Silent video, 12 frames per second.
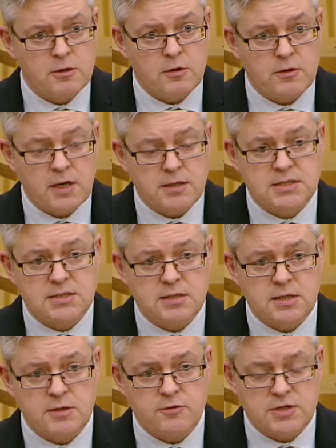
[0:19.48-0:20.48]
Now,
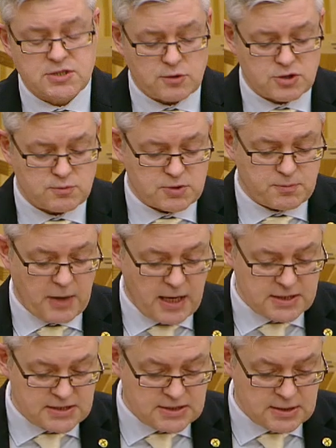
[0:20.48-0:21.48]
that resolution was
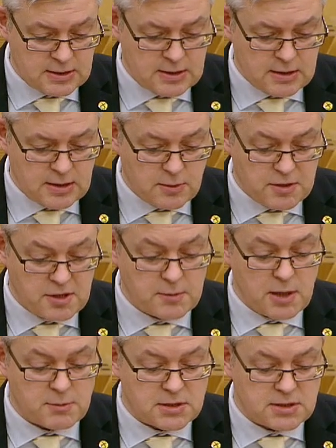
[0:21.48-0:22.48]
passed with an
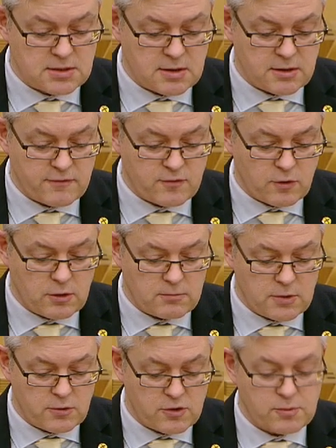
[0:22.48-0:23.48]
amendment
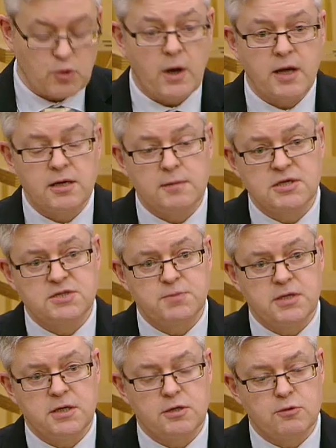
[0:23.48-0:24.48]
from Ruth Maguire
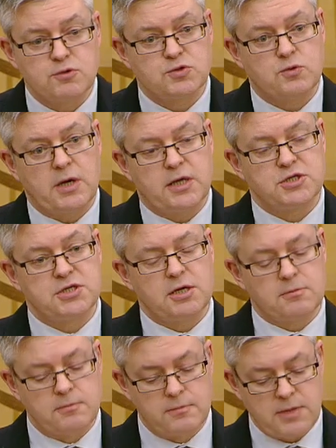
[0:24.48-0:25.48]
MSP and also Ash
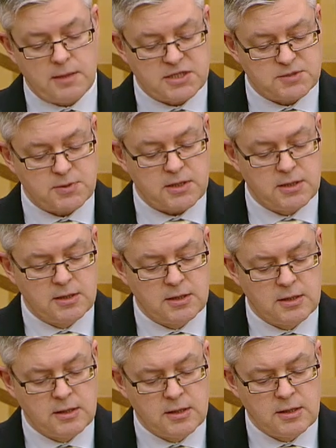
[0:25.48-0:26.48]
Denham MSP.
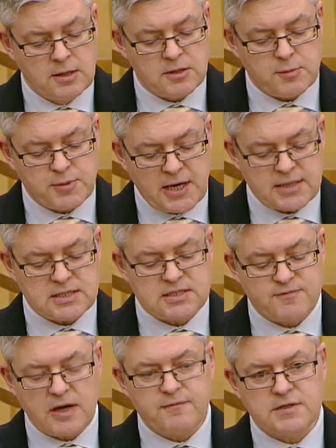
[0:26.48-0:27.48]
The
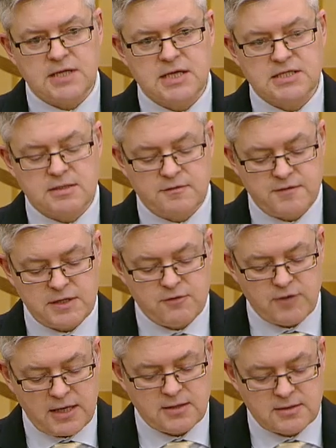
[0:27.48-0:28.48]
practice of advertising free
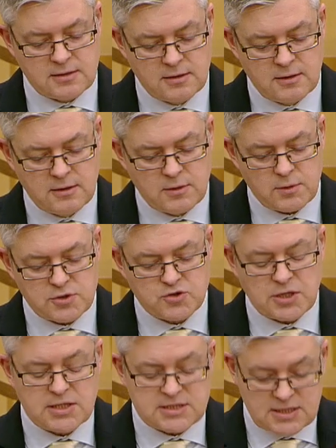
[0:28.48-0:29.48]
rent with
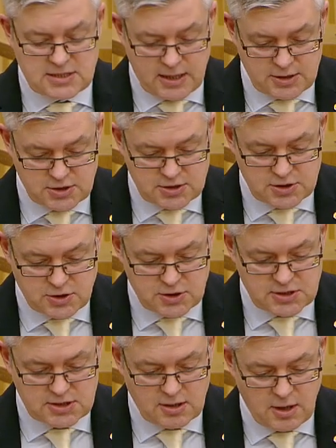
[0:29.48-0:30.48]
strings attached is
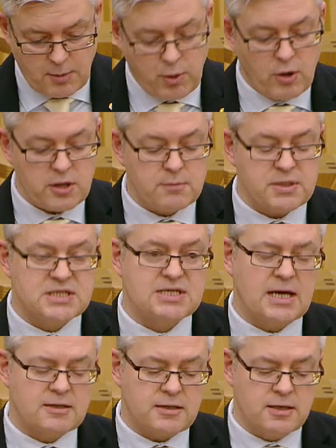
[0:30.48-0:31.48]
just appalling, but
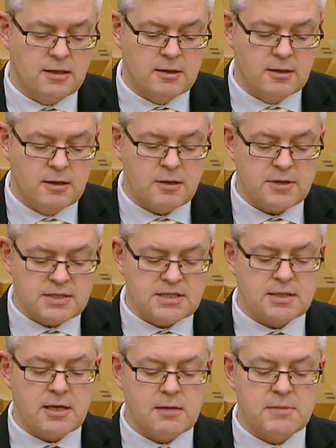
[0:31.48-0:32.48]
sadly, the
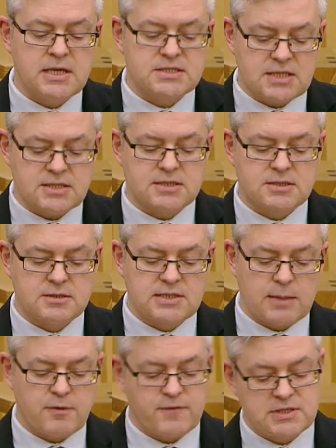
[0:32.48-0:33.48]
internet makes this
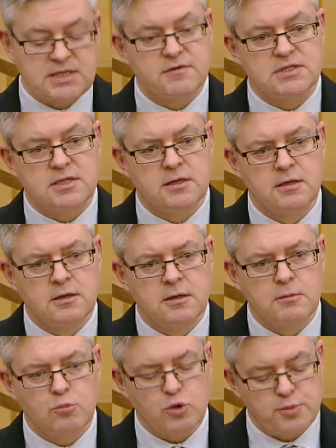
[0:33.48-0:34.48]
type of activity
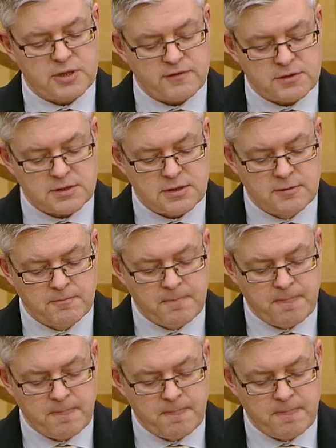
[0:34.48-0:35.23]
more prevalent.